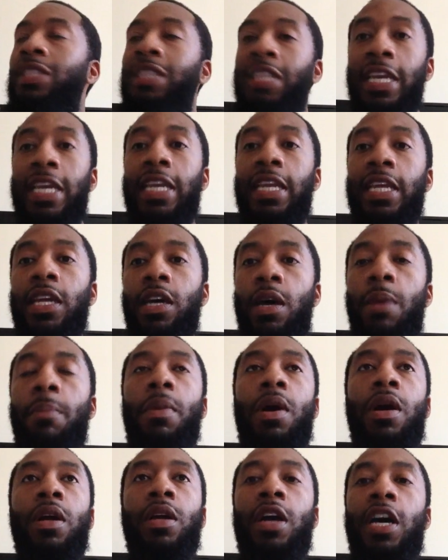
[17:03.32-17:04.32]
needed
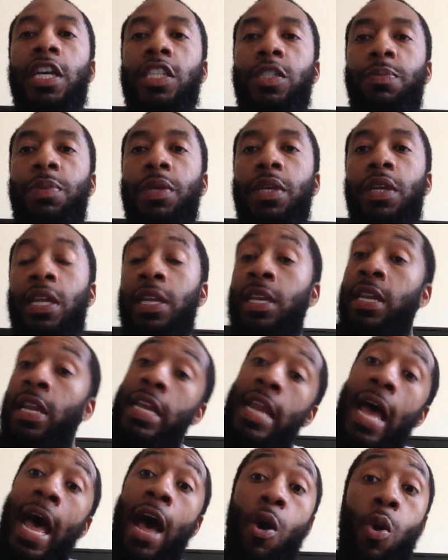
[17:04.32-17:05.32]
among us,
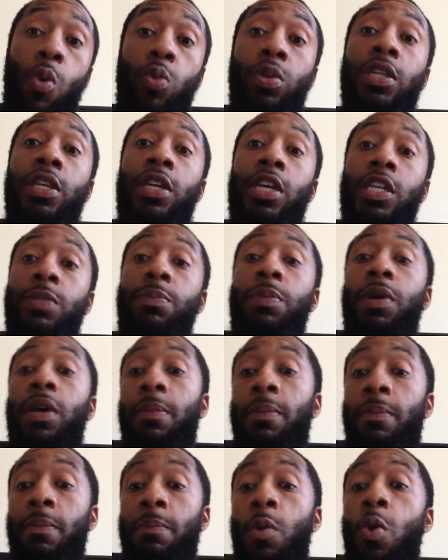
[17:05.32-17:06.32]
and not only us,
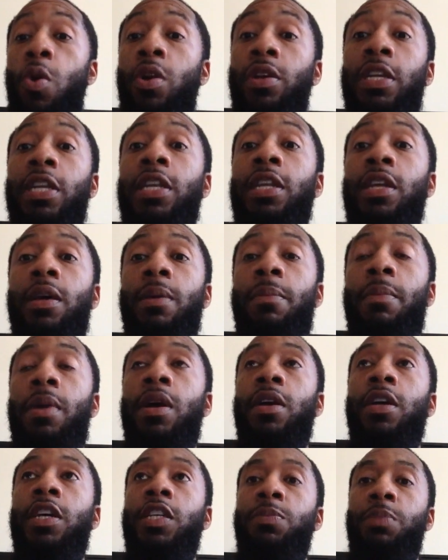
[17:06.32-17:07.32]
but more needed
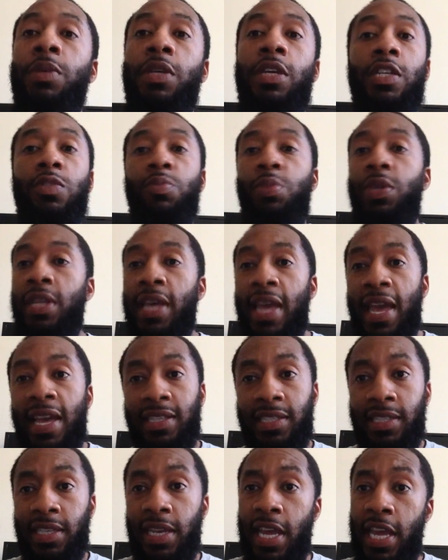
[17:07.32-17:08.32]
among us because we the
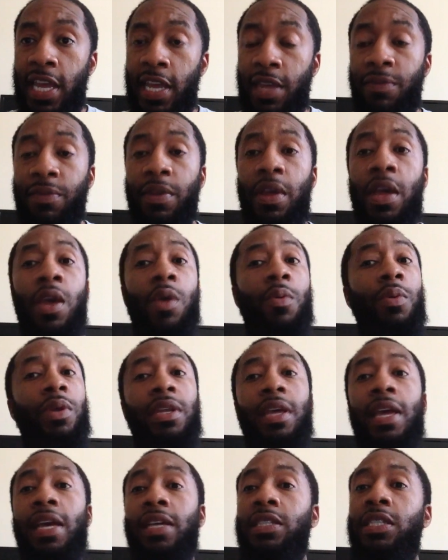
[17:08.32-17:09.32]
ex-slave. We
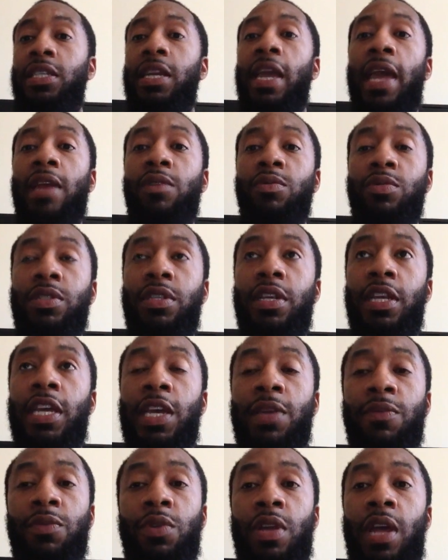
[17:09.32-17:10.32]
the ex-chattel
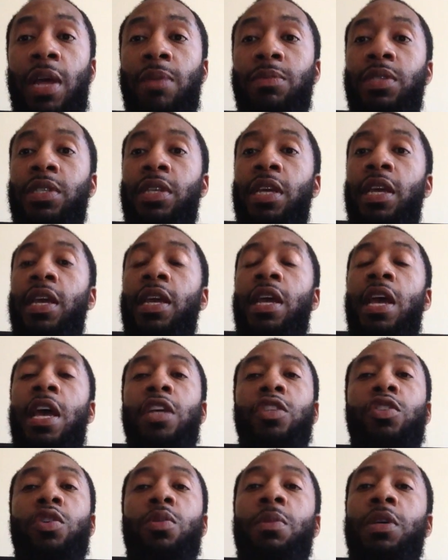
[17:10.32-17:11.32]
slave. You know what I'm saying?
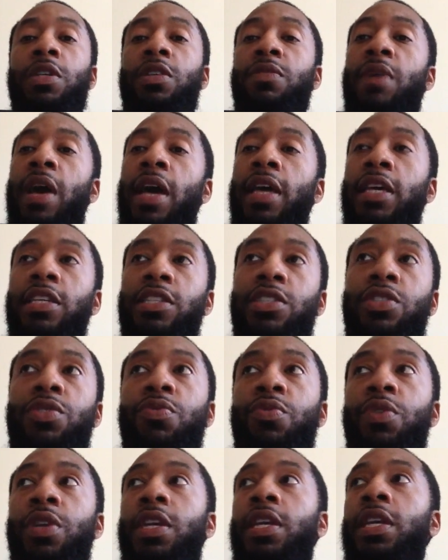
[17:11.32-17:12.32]
So much about
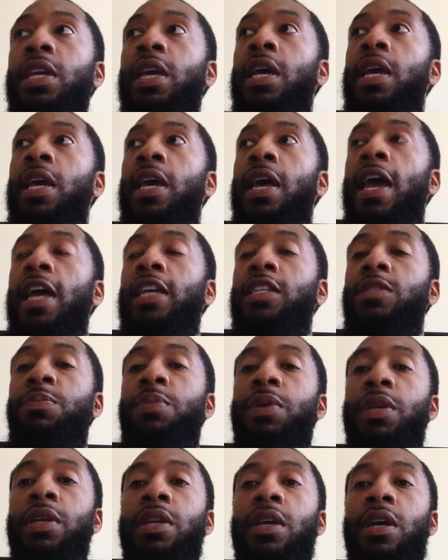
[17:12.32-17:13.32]
history has
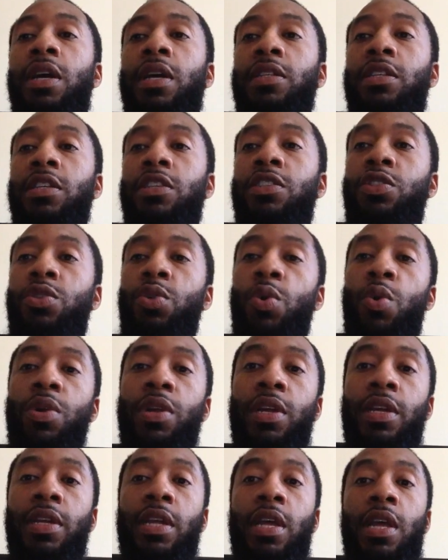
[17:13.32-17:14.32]
been
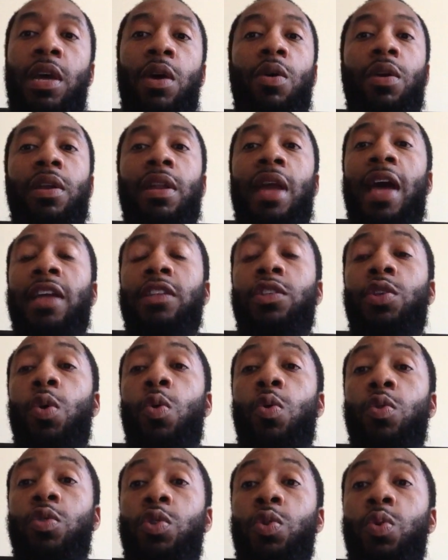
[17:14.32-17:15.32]
distorted or not
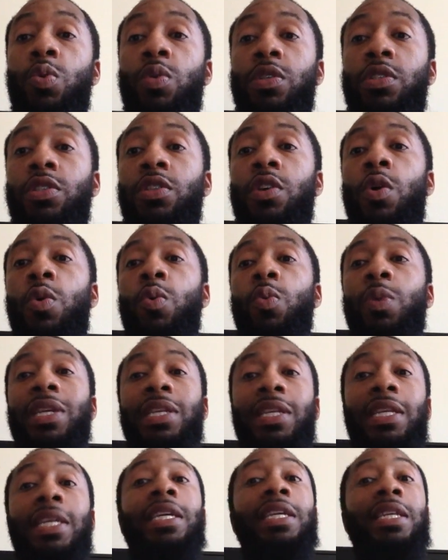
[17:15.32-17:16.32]
told to us, so we
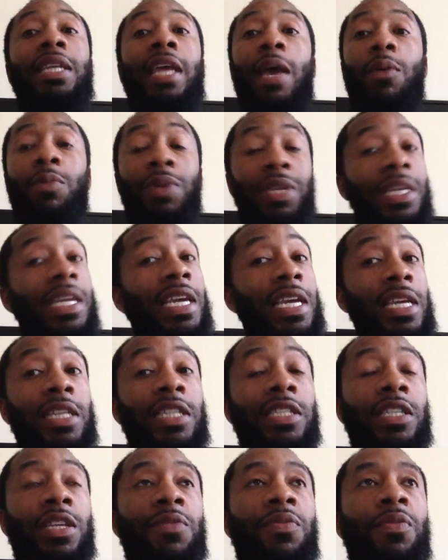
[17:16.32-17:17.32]
need that. We need
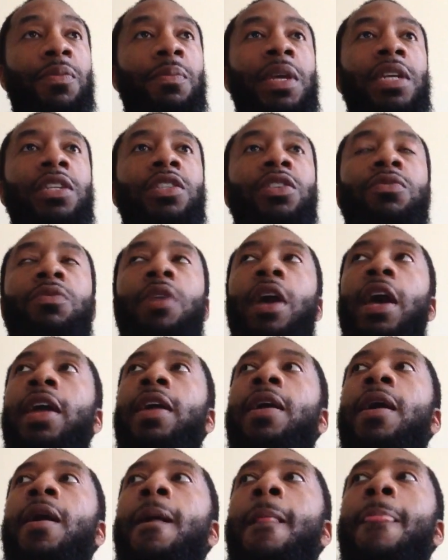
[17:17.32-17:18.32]
this information,
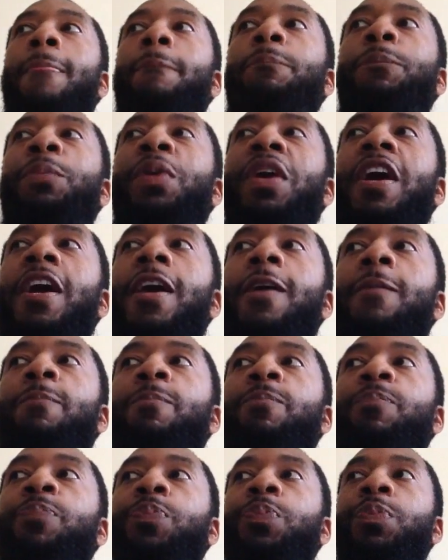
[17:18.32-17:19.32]
right? But
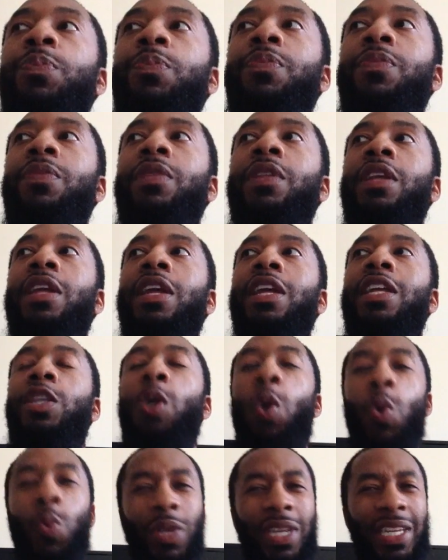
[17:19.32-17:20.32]

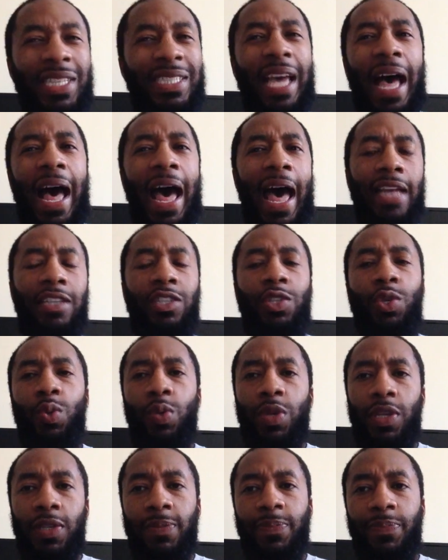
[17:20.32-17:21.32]
don't get tied
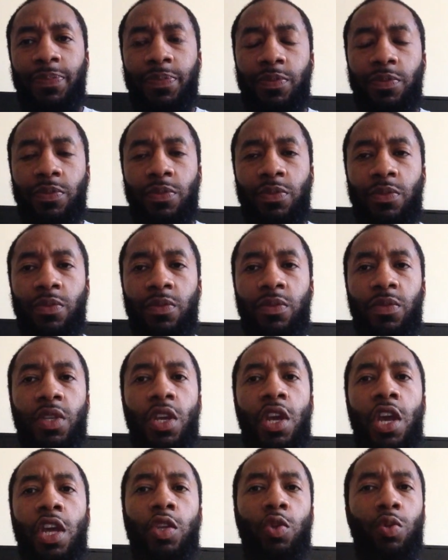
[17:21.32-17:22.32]
to it.
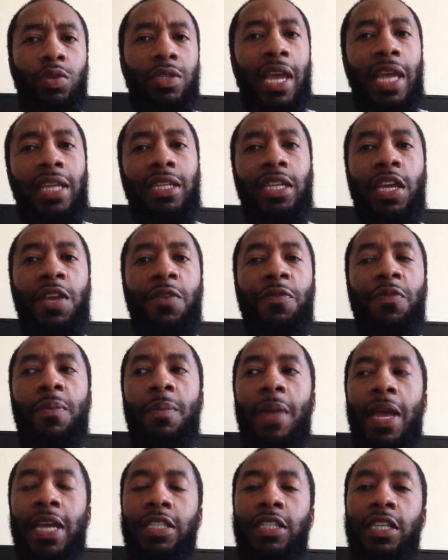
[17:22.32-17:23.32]
You take the
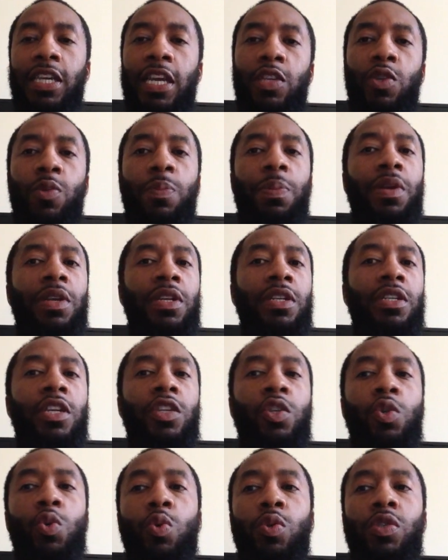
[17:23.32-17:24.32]
information and you put it to
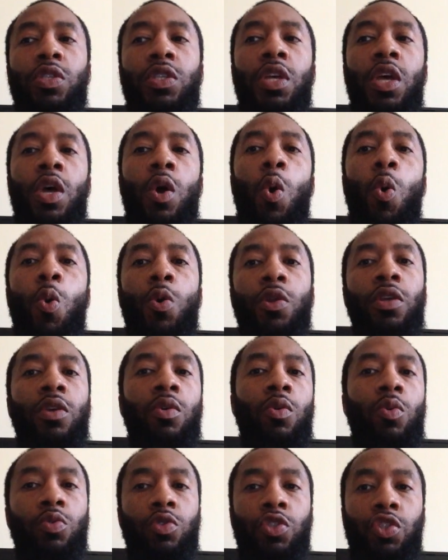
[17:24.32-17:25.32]
use on
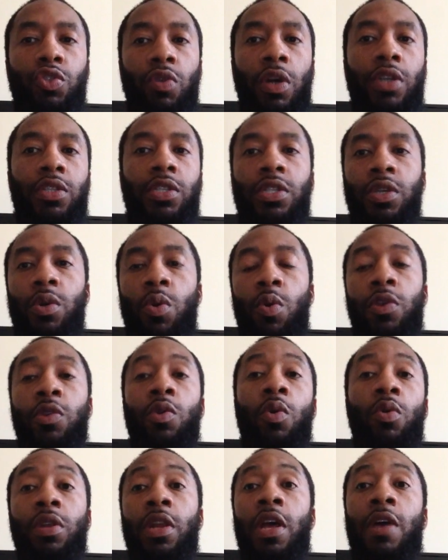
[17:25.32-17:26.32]
your structure, on
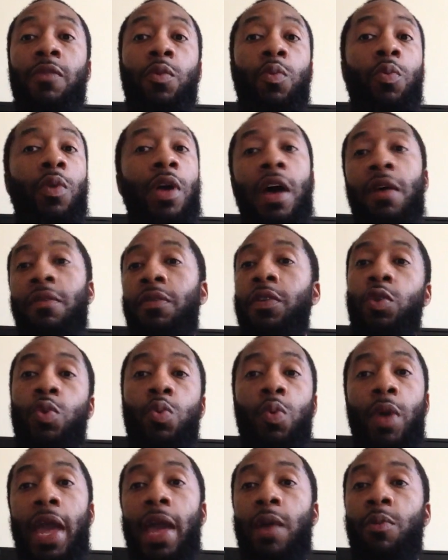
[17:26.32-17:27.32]
your level, wherever
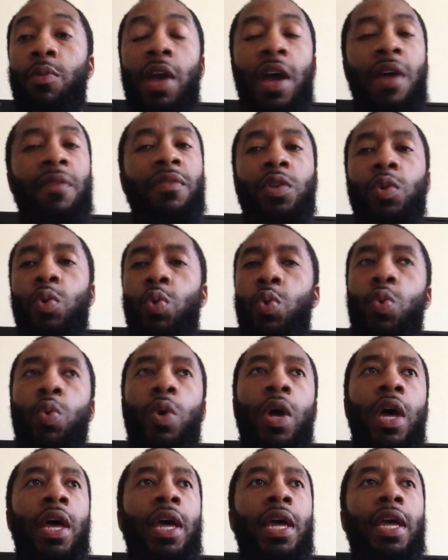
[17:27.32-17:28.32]
you at, wherever
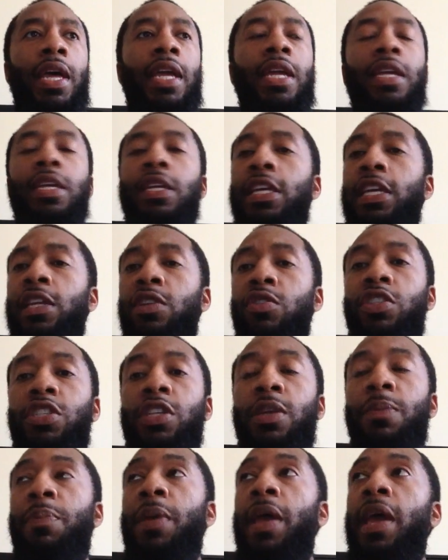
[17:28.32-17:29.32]
you in
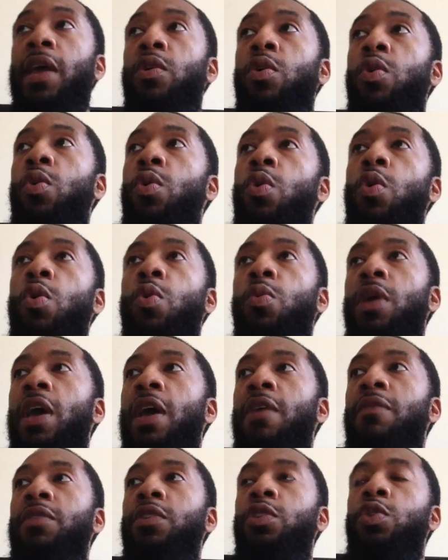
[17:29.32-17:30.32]
leadership at, or
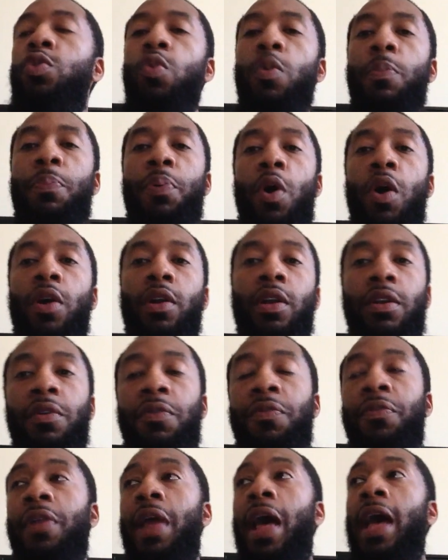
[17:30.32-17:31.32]
wherever you a part of the
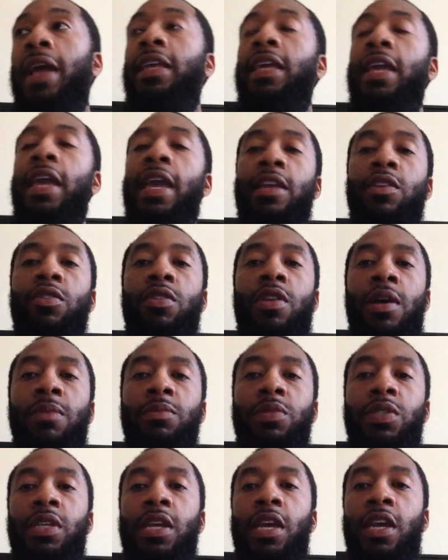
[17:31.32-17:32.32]
flock at. You know what
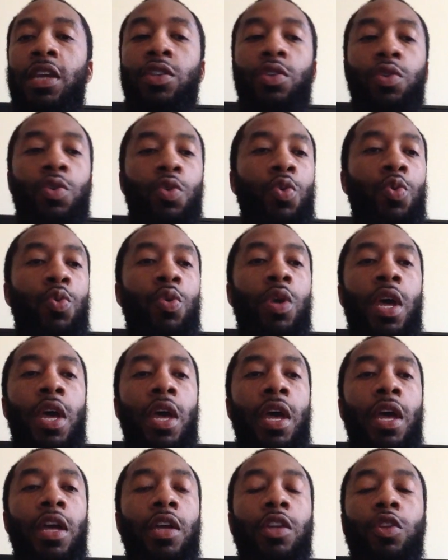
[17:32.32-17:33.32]
I'm saying?
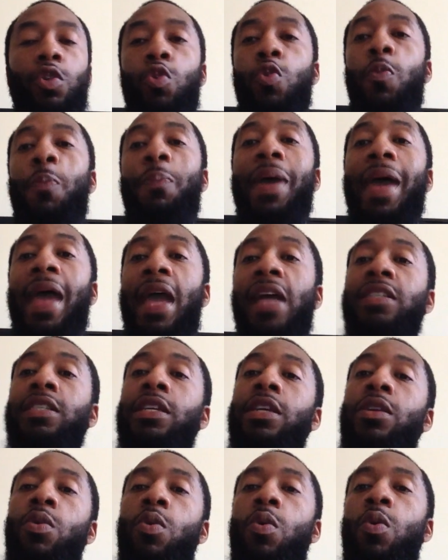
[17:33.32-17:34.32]
You pass
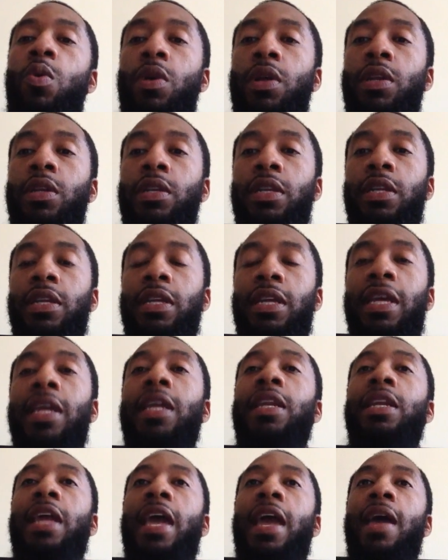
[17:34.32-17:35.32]
it on
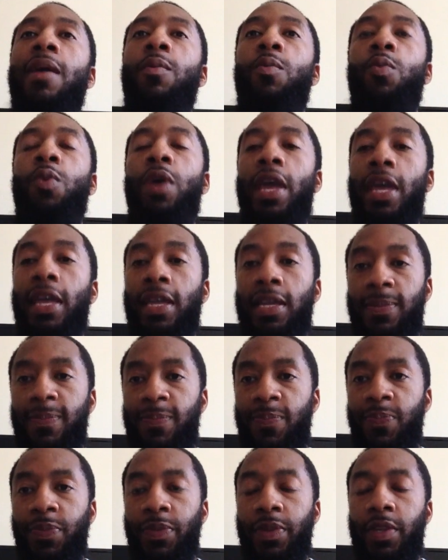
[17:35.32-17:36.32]
in that way.
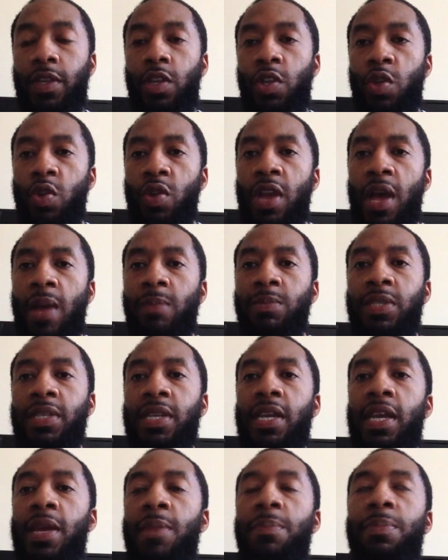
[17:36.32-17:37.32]
You know what I'm
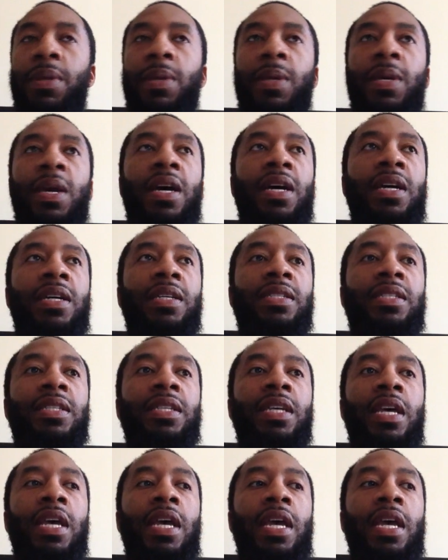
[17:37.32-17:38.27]
saying? Because